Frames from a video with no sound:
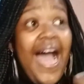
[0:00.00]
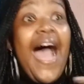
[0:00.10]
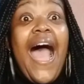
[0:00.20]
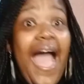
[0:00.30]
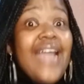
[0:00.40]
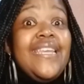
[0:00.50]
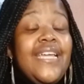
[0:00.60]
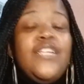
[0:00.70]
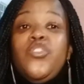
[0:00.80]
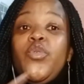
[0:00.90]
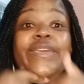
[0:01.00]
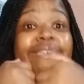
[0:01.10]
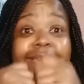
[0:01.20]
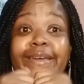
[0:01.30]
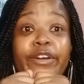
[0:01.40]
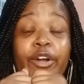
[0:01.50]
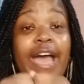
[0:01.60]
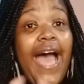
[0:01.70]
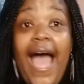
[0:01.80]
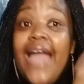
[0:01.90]
I need you here.
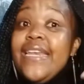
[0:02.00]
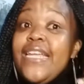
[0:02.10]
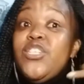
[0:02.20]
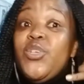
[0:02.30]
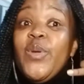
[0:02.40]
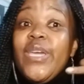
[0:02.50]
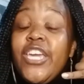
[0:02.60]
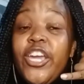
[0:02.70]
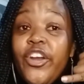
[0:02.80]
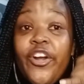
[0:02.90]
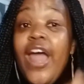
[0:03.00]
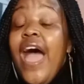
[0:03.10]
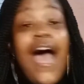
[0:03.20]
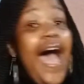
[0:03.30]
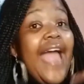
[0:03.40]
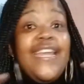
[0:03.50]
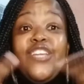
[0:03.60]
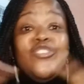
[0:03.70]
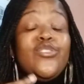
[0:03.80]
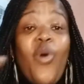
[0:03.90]
I need you here. I
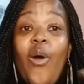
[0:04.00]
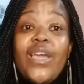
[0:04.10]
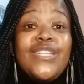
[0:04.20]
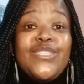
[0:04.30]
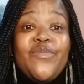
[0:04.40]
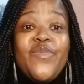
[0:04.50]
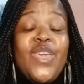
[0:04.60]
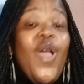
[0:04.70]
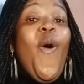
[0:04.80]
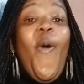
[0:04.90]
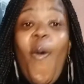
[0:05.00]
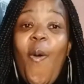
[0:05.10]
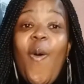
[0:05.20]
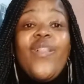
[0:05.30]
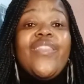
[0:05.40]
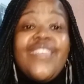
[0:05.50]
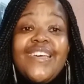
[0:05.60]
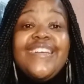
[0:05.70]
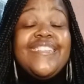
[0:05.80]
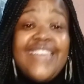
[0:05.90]
need you talking to me all
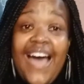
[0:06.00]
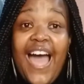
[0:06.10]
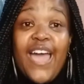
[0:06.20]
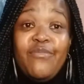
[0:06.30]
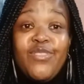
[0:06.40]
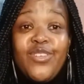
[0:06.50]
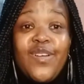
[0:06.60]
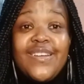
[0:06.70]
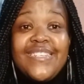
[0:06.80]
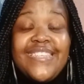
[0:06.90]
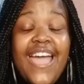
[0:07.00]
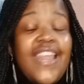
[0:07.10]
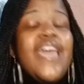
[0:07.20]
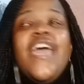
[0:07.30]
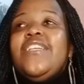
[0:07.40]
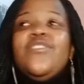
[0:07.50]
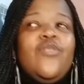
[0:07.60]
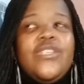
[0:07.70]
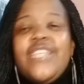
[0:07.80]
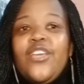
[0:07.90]
the time. Do you understand? And she's
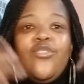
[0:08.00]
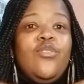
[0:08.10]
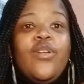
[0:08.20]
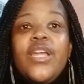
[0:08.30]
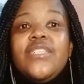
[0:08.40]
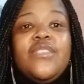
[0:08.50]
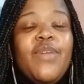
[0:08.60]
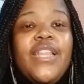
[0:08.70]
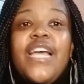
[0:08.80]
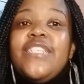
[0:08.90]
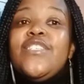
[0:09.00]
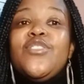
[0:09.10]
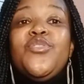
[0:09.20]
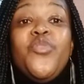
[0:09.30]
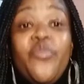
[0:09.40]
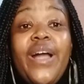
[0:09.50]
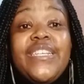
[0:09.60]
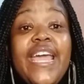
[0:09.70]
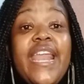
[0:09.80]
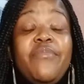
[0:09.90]
always like, you crazy, man. That's just too much.
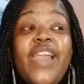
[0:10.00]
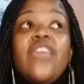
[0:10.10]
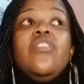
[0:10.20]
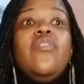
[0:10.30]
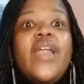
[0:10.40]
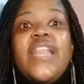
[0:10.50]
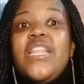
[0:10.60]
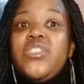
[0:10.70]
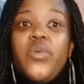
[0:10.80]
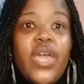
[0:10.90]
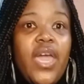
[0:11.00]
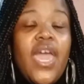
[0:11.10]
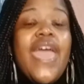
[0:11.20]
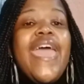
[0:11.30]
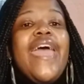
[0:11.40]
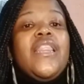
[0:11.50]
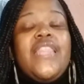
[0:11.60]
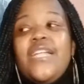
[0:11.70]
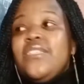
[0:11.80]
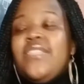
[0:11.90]
And I'm like, you know what? And that's okay. And
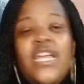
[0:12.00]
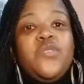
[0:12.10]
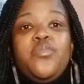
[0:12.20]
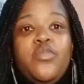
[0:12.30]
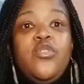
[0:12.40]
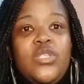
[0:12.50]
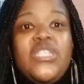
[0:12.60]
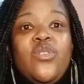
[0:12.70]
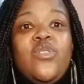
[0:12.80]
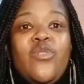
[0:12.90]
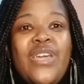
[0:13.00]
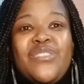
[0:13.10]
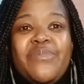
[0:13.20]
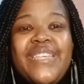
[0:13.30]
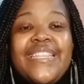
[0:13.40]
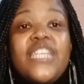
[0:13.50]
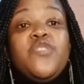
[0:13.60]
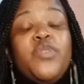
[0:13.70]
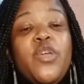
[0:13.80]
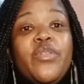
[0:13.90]
that you know what I'm saying? There's
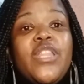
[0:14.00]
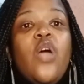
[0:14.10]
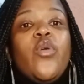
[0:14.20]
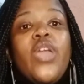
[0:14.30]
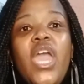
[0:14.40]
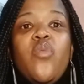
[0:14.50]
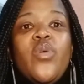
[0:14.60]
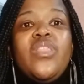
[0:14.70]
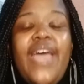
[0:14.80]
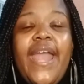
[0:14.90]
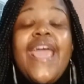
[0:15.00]
people that are okay with that.